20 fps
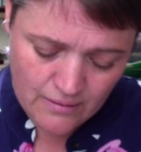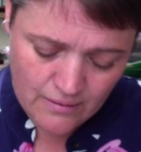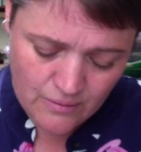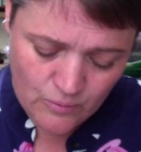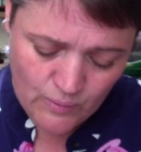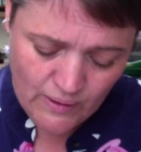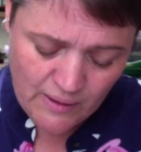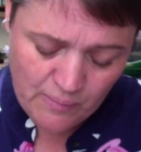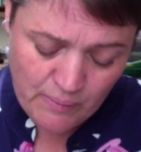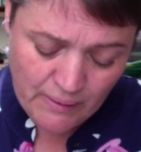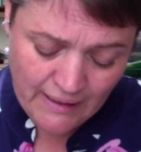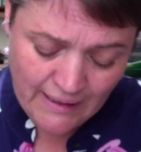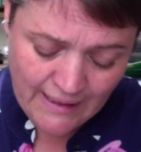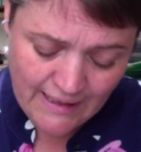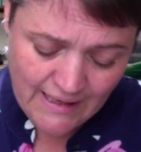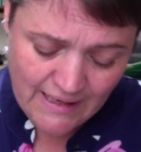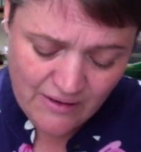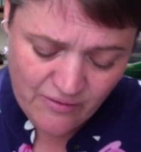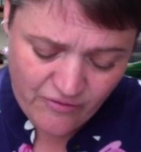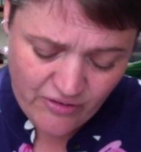We
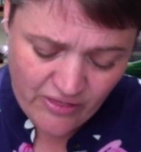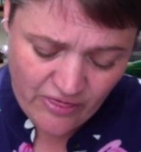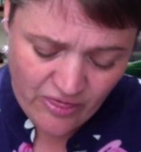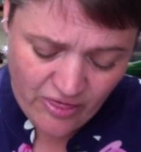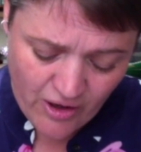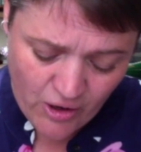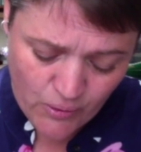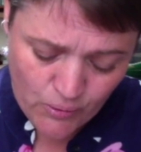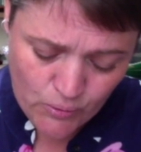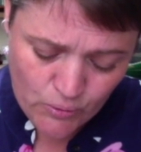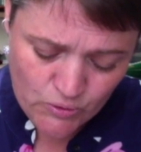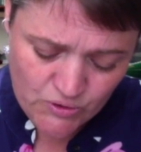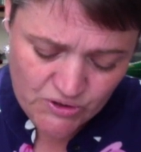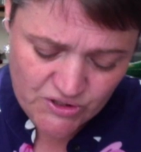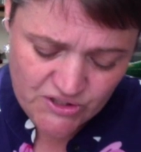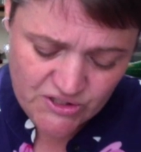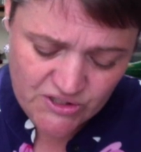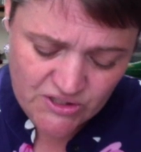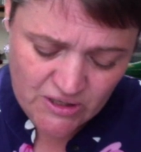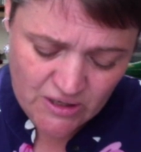believe in
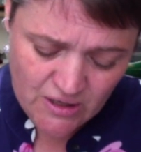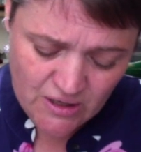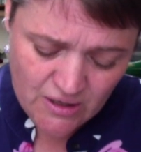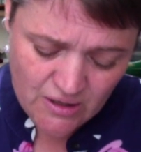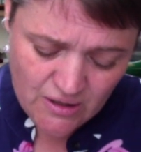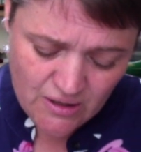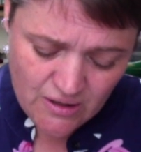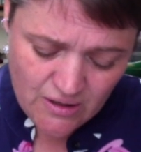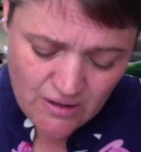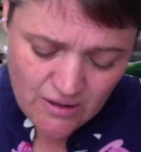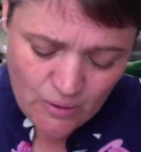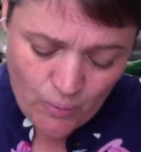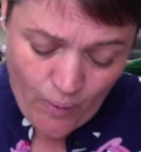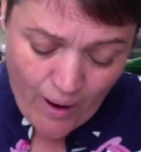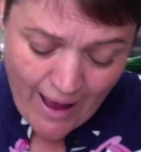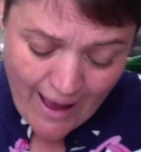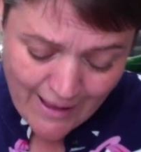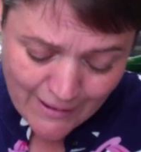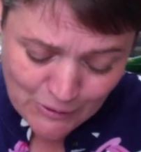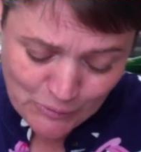those who are
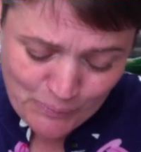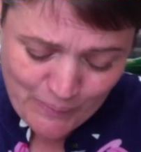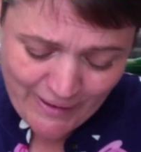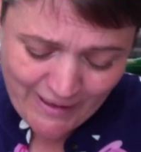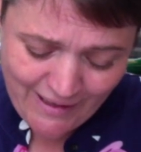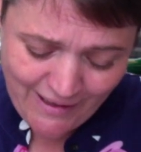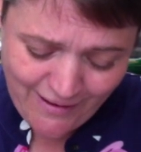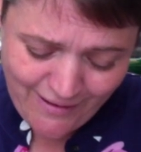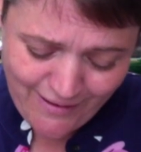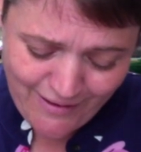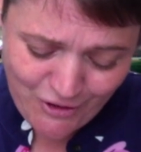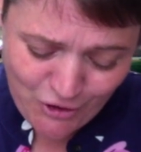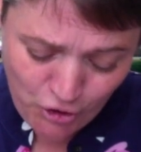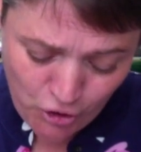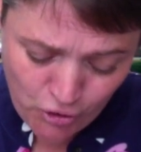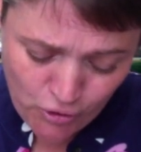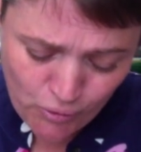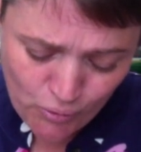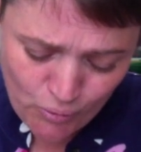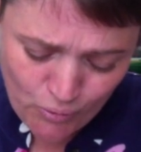helping
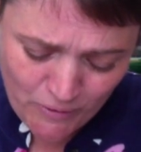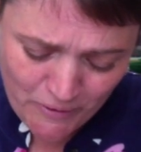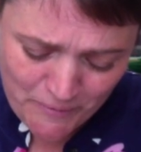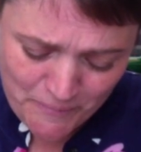you.